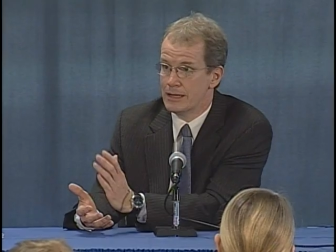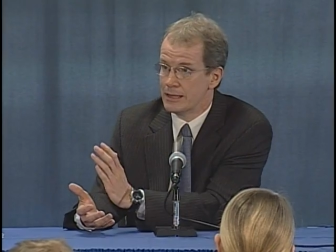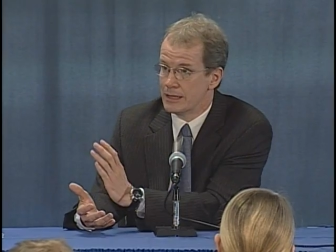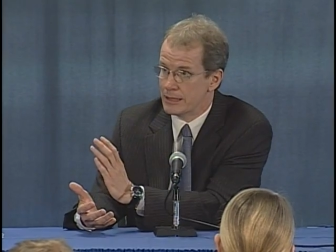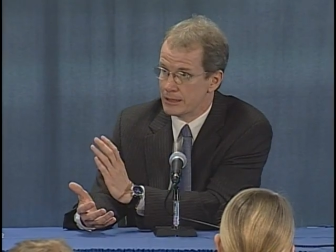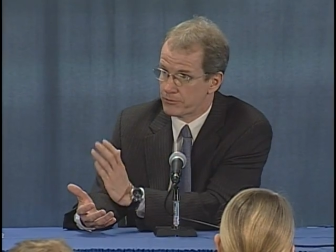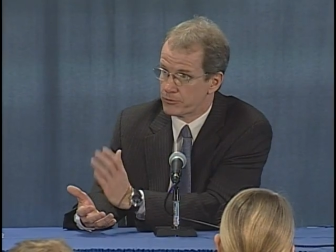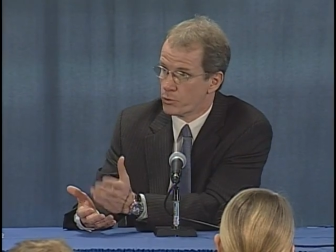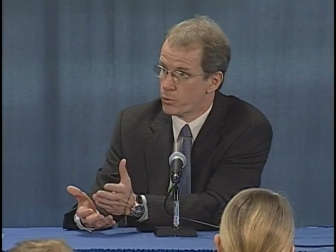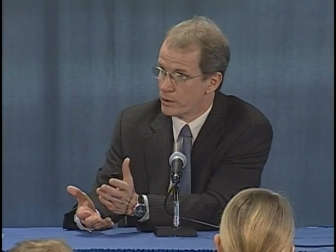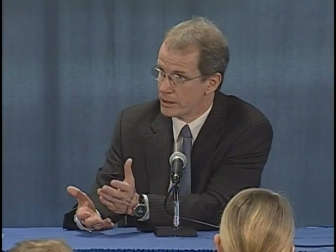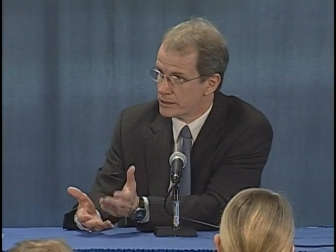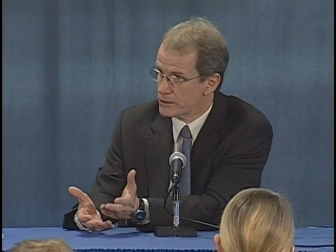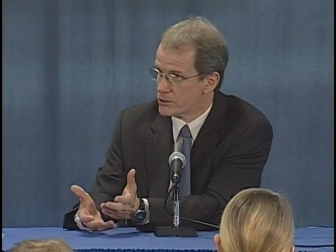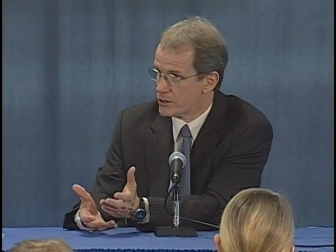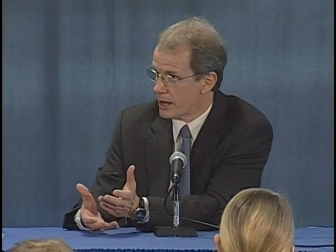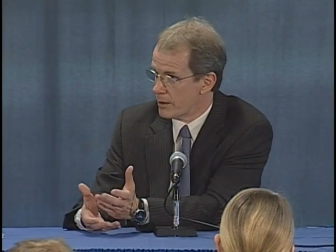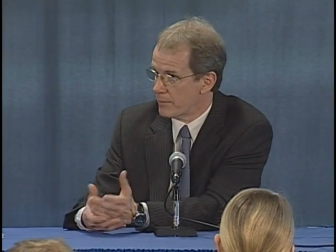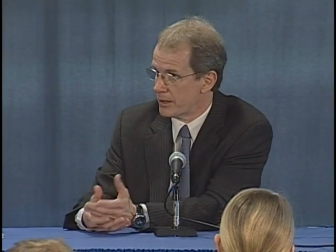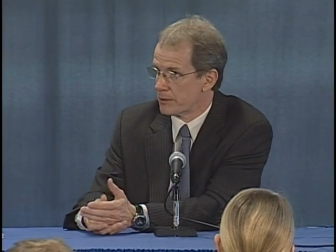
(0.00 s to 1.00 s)
if Quinn does
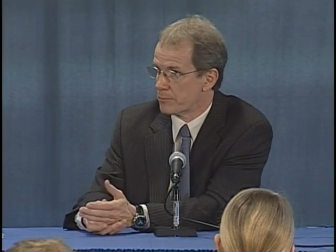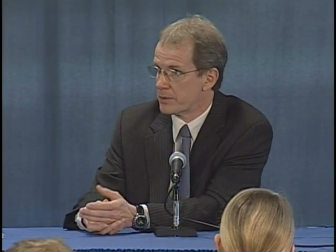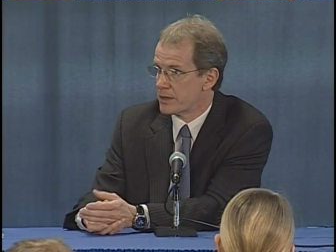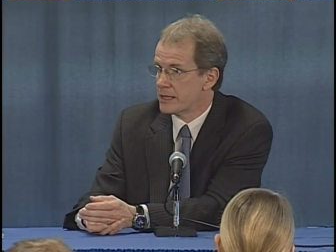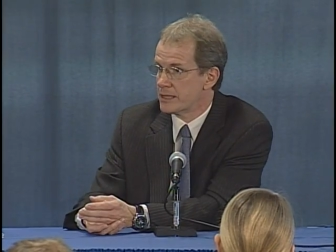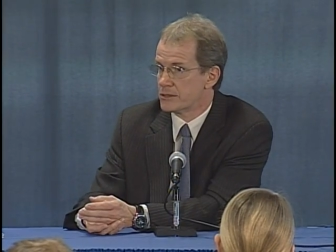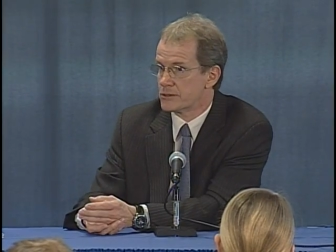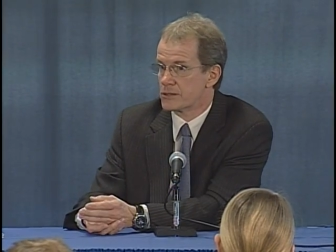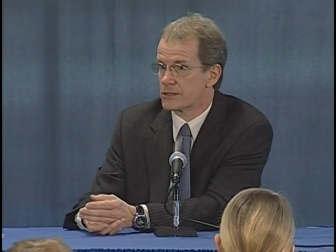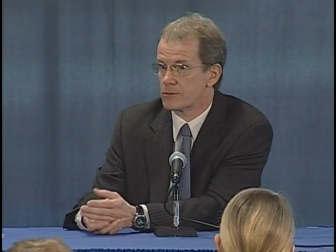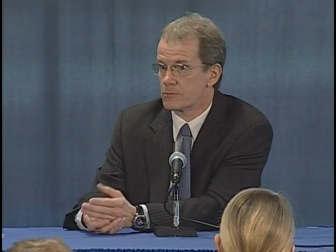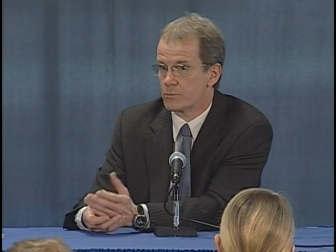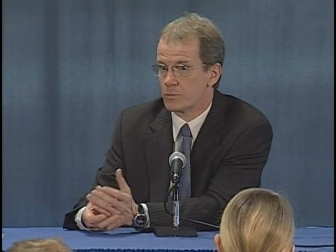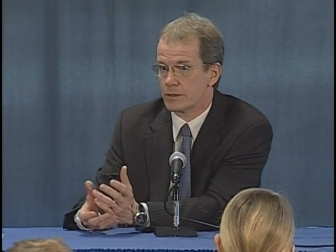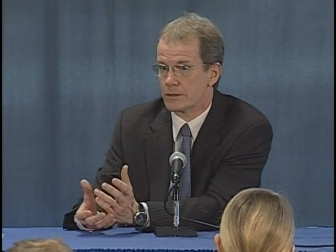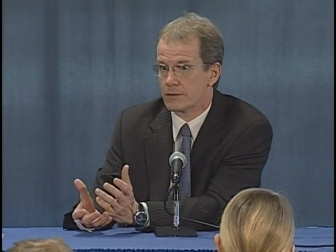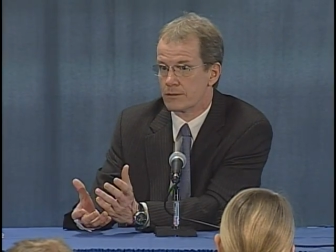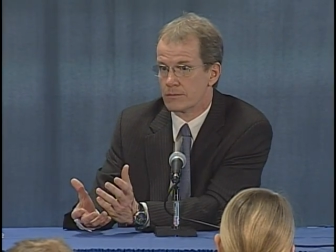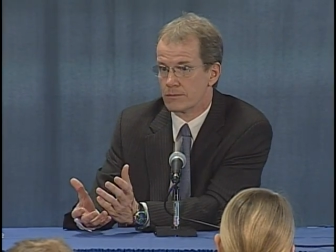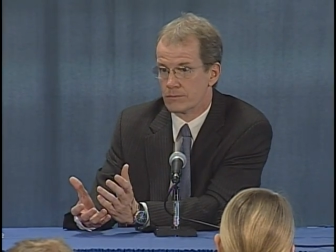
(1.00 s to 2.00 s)
not make peace
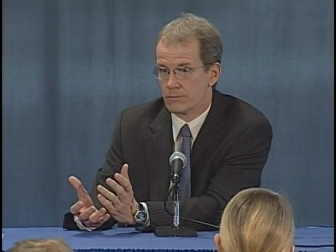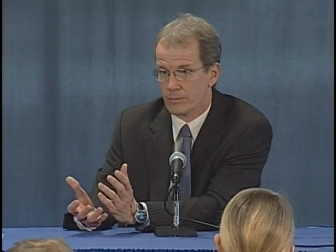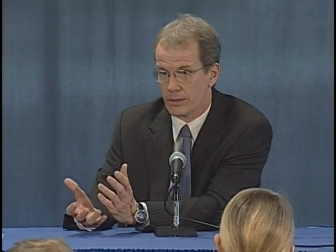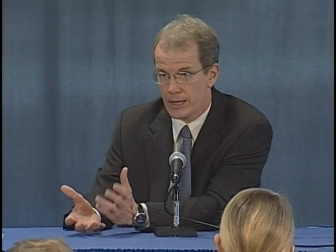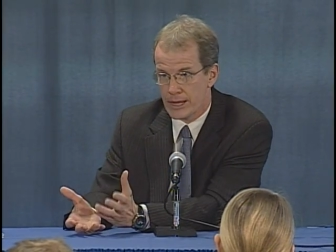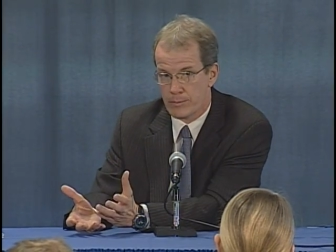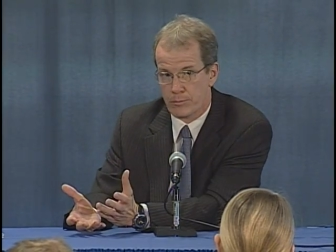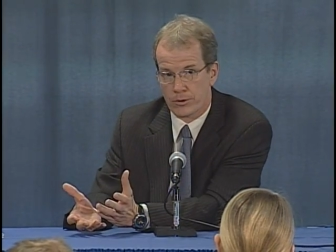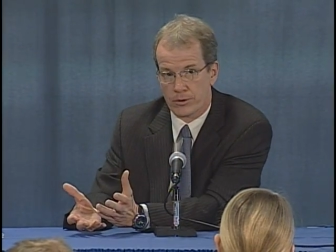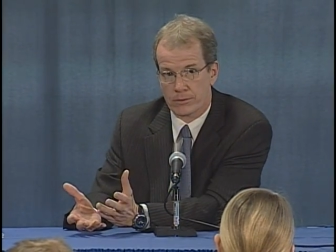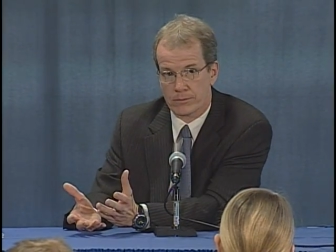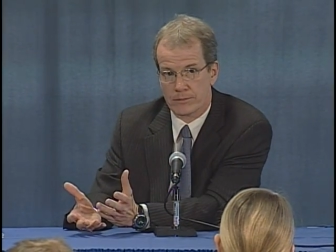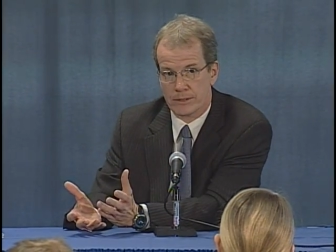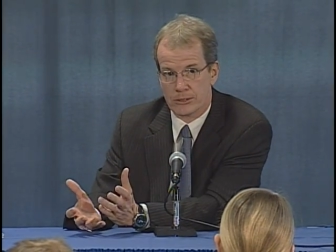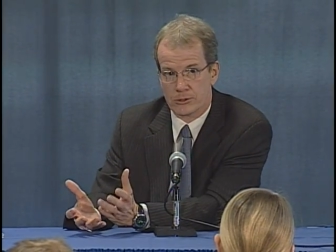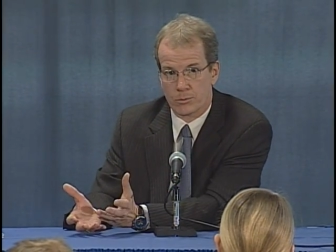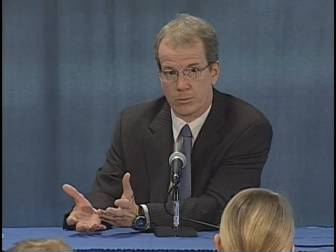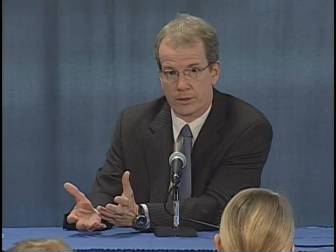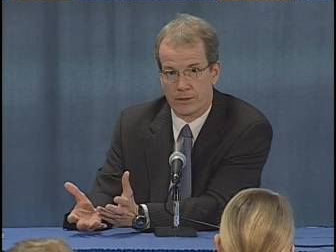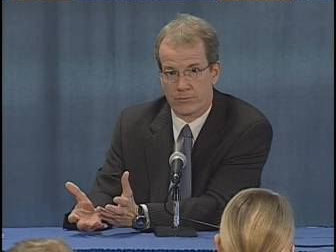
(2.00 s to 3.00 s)
with labor
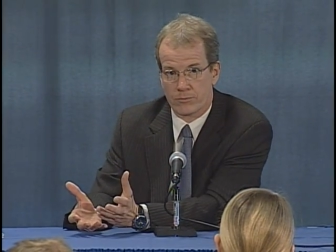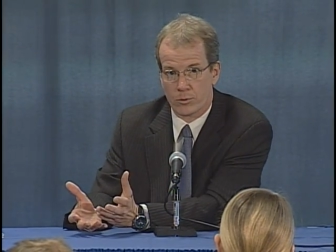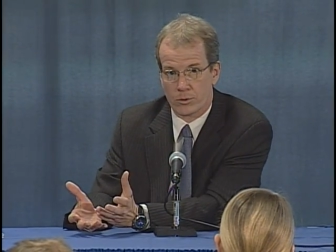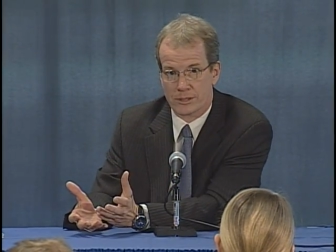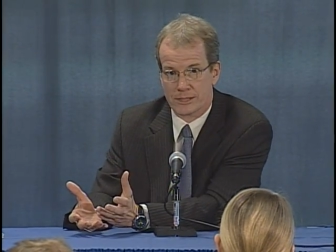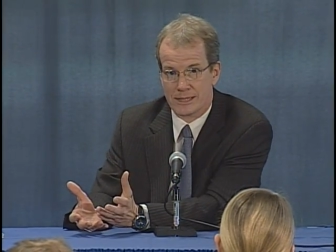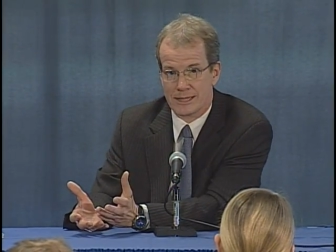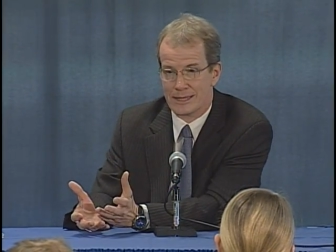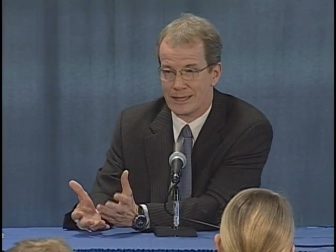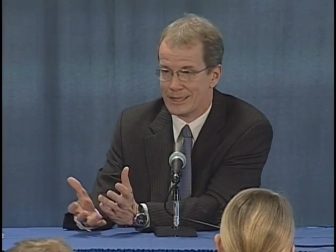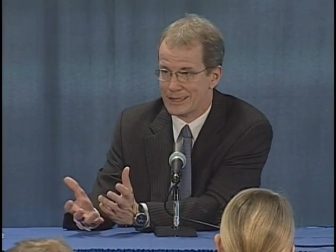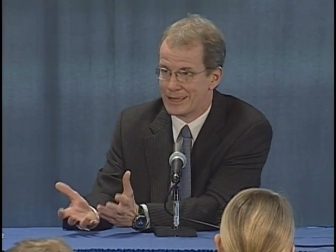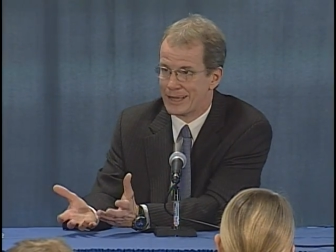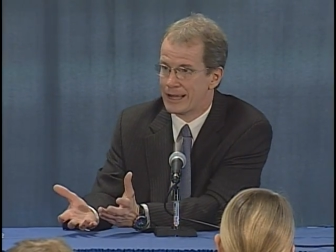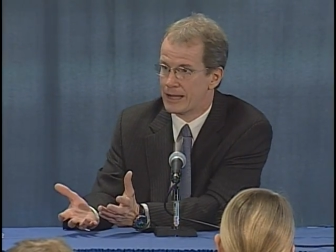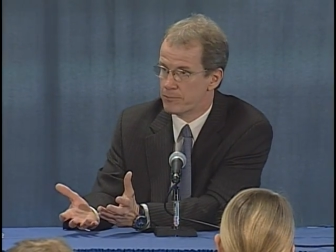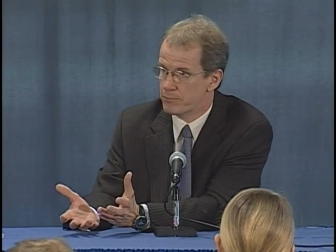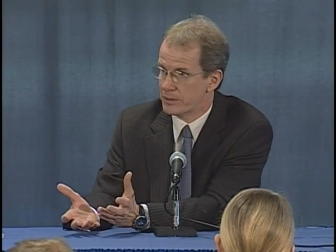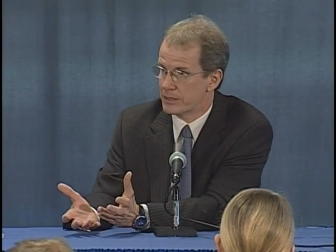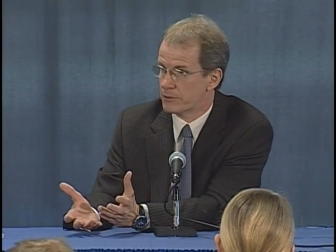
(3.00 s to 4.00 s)
in 2014, he
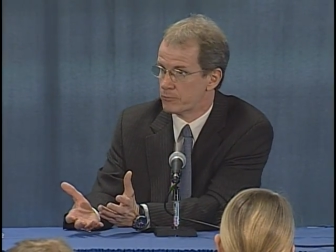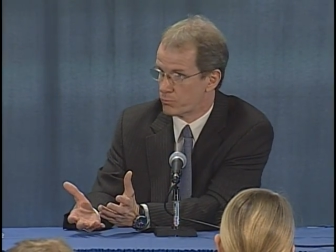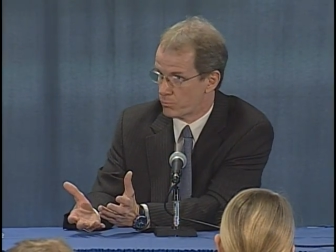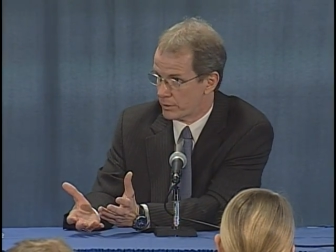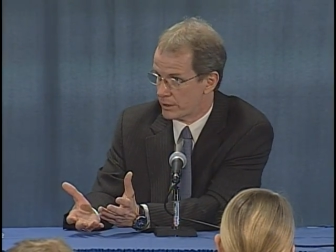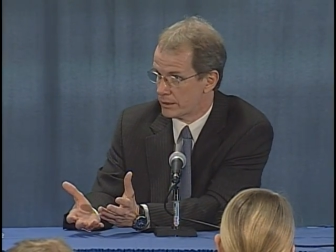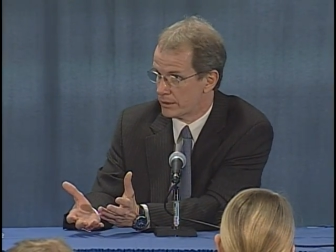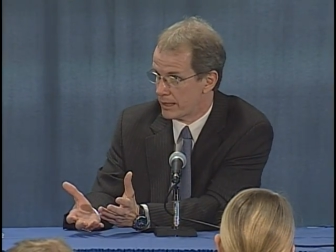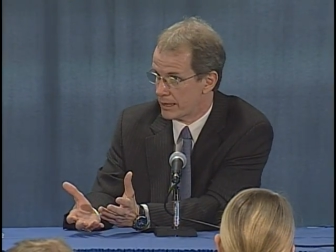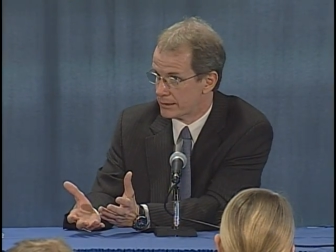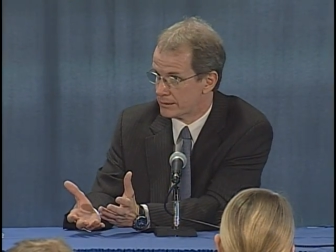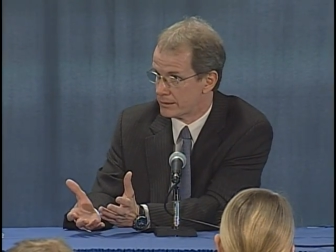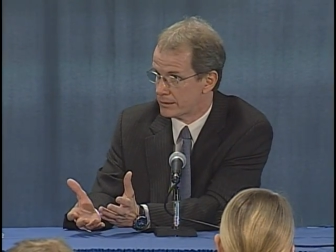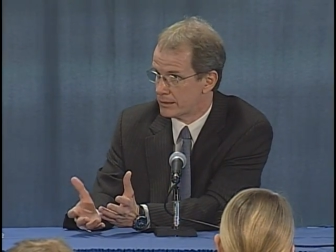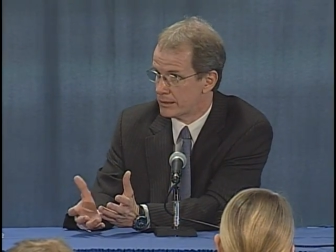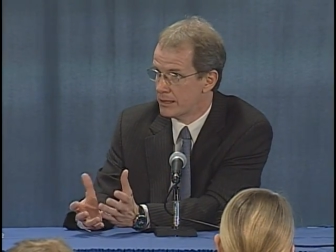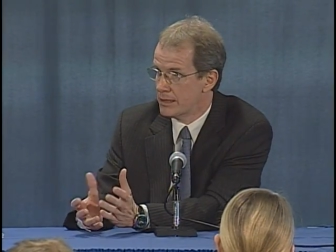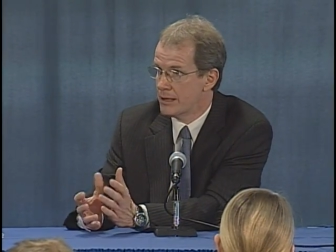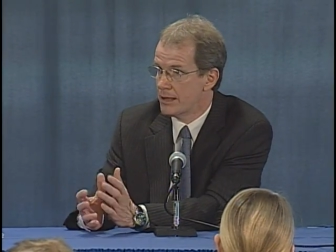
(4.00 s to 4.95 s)
can't be reelected.